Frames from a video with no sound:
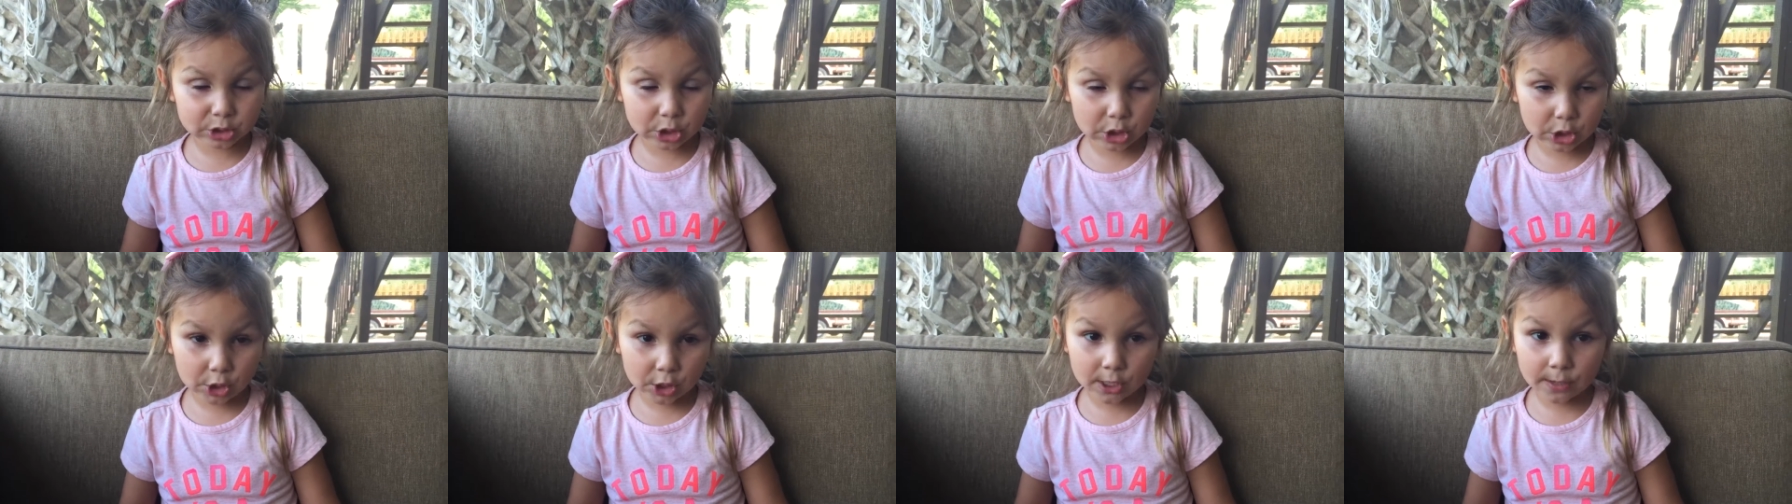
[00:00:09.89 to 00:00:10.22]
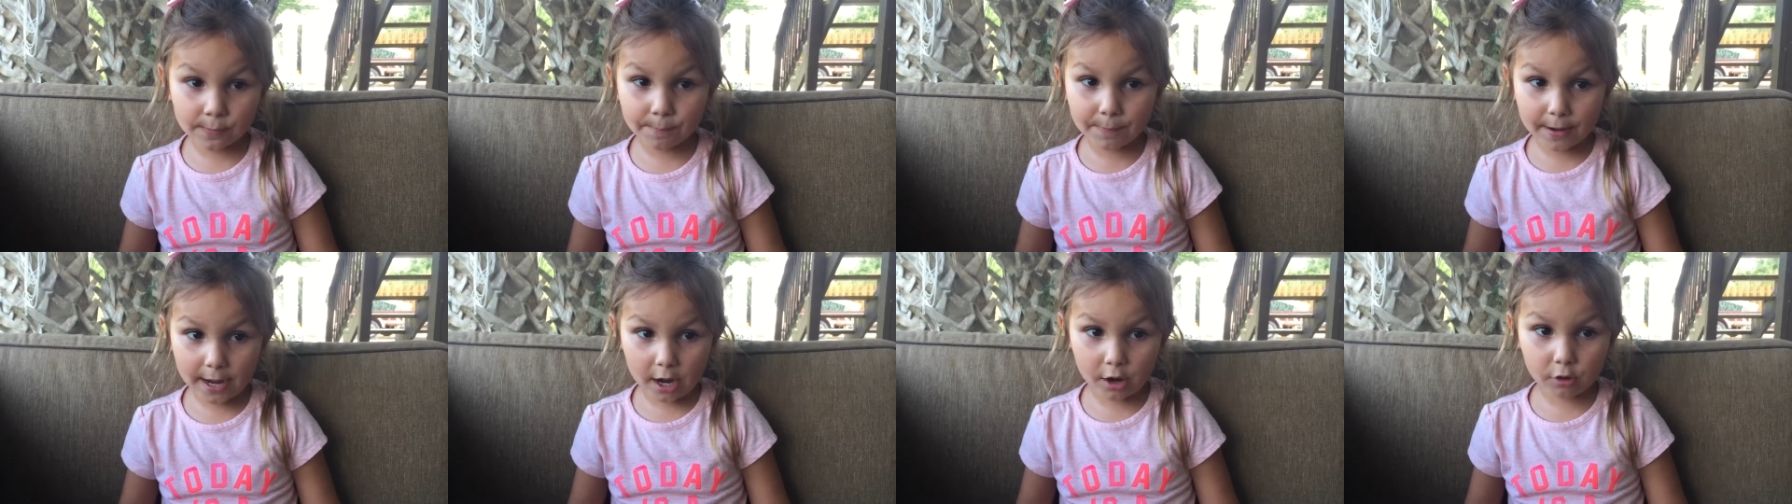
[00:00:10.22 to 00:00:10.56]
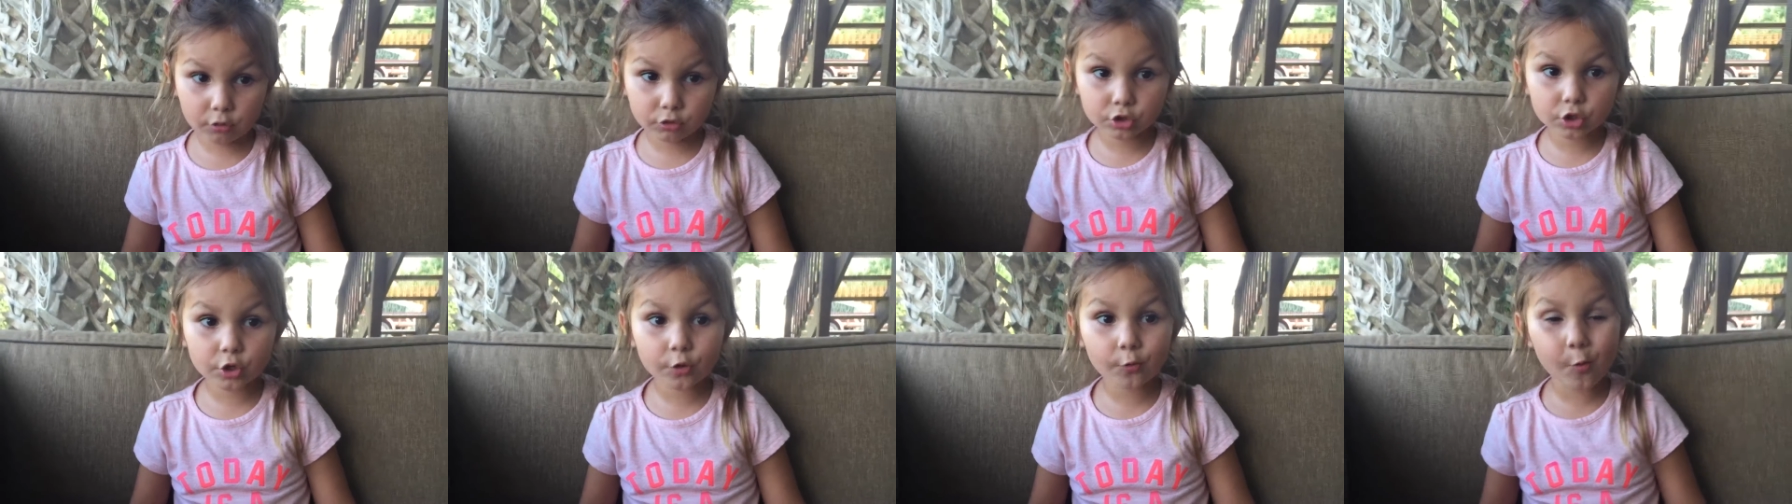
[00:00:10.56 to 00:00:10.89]
learning
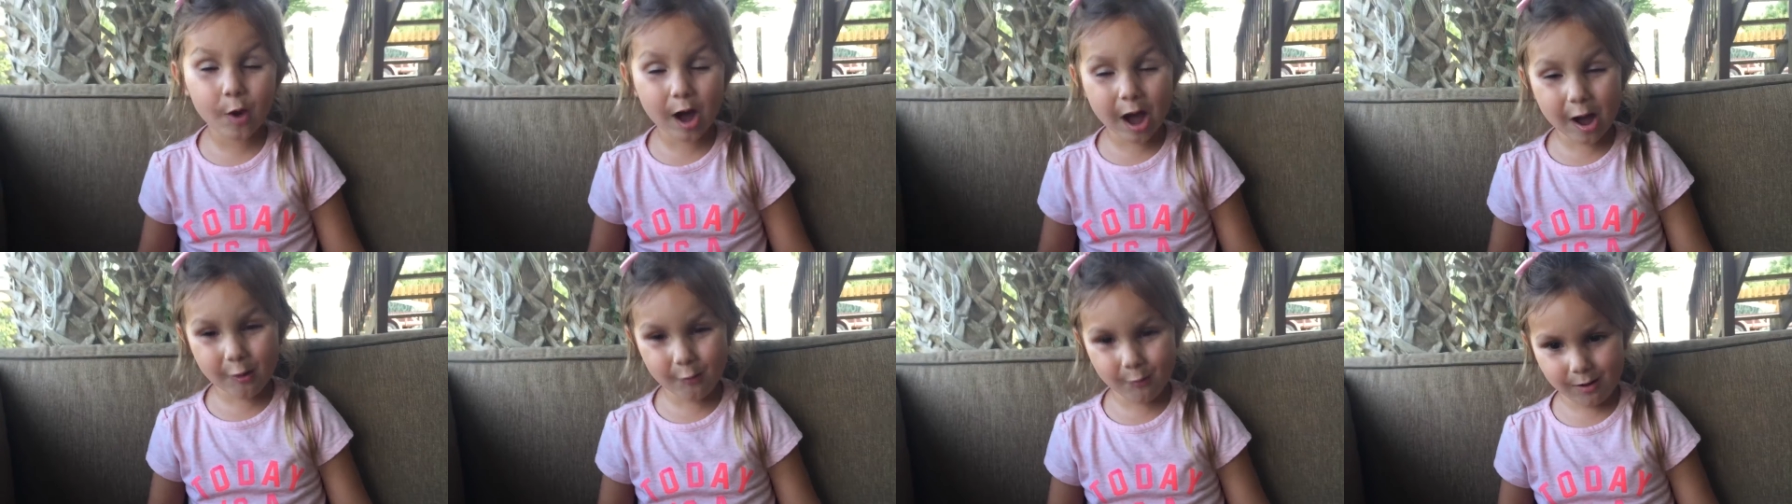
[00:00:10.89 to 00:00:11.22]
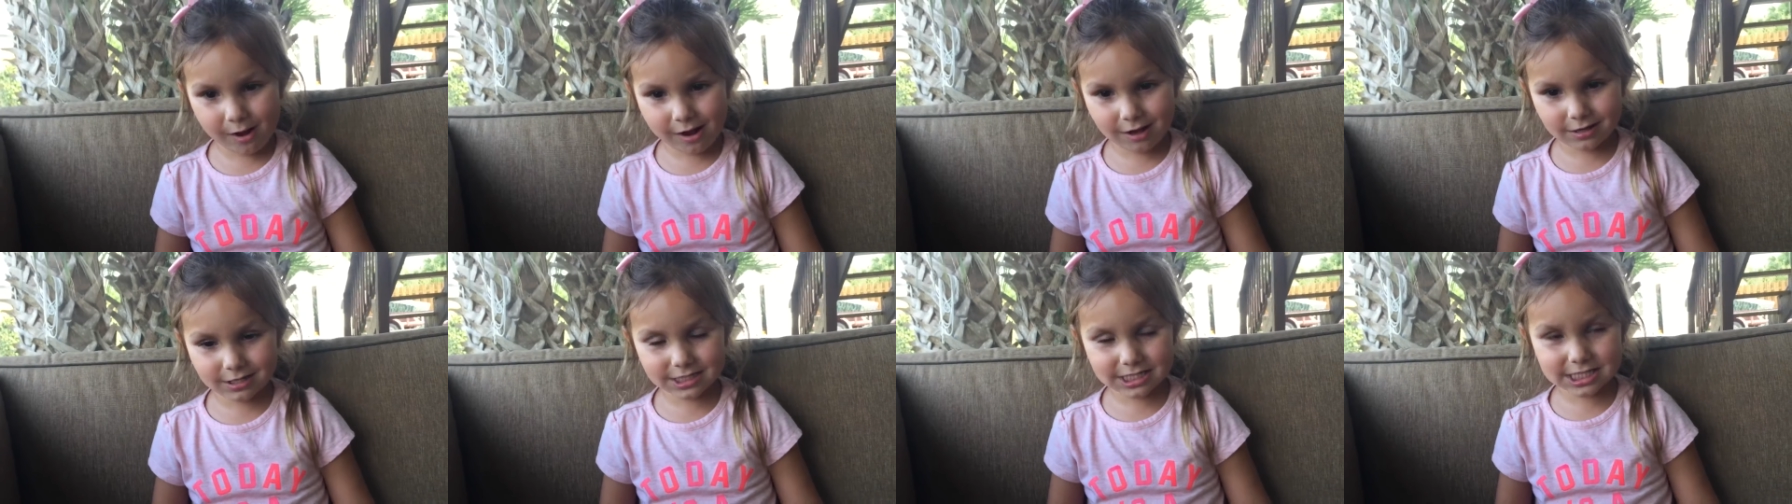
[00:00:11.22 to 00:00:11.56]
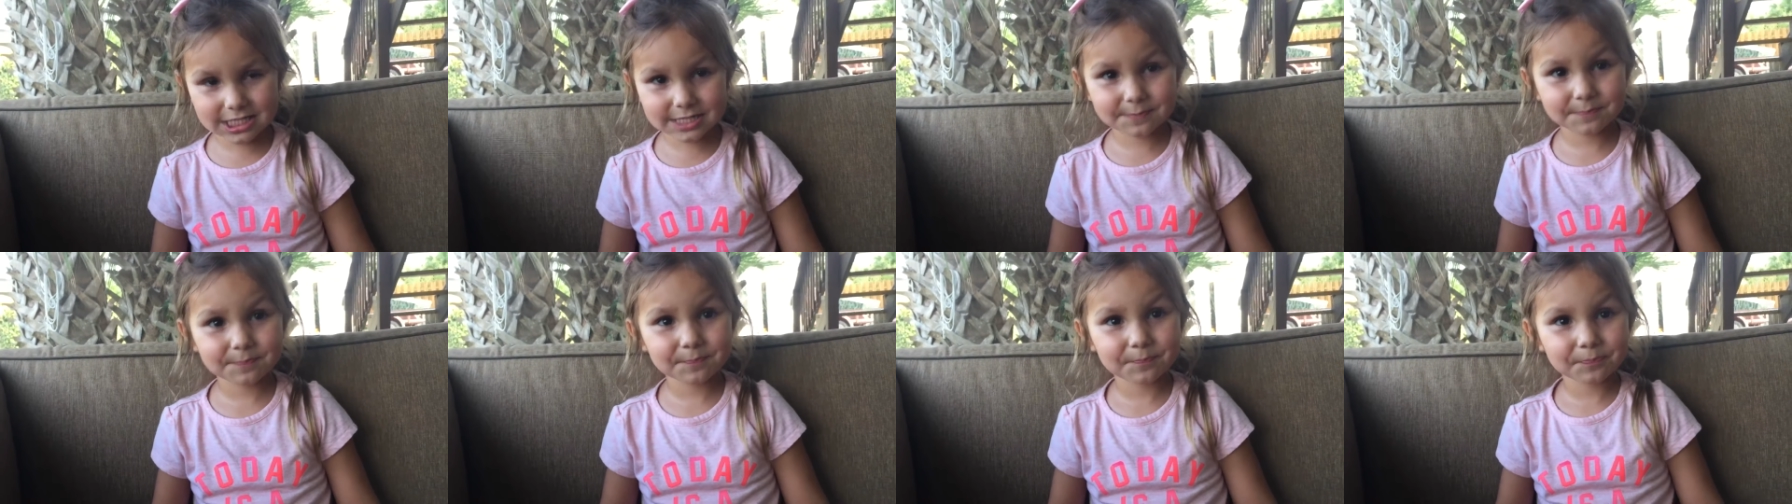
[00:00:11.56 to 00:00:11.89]
about
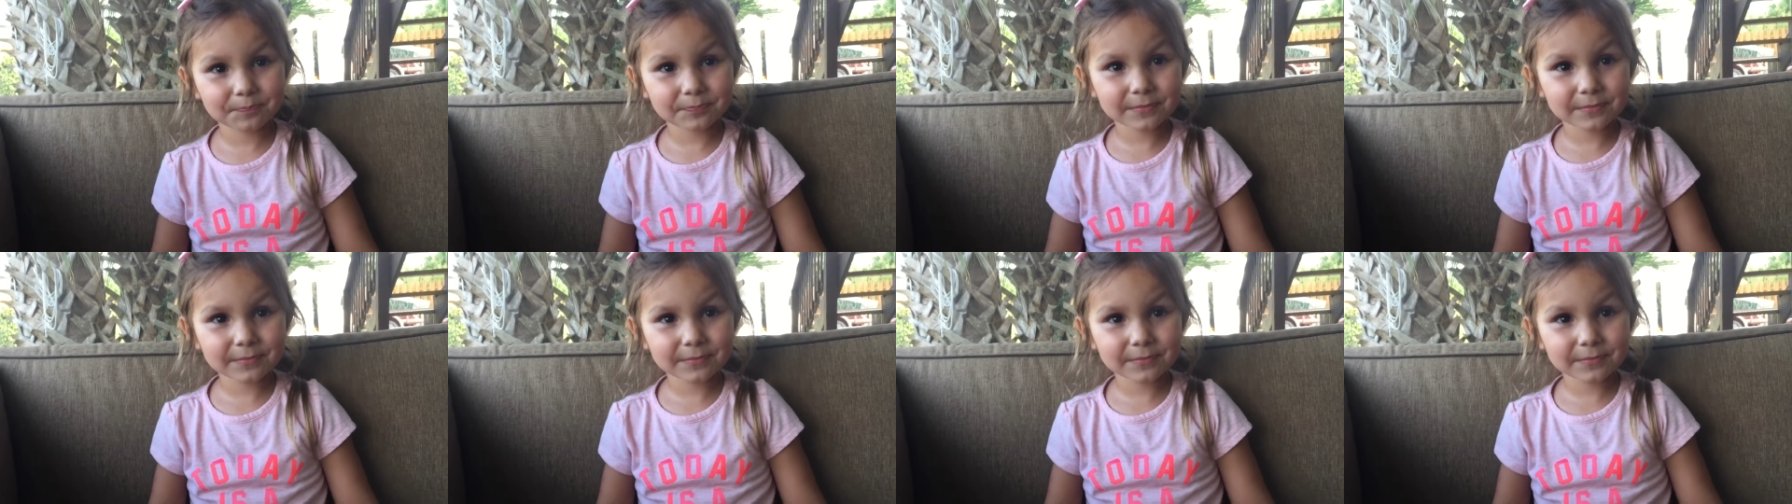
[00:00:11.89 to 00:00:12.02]
chihuahuas.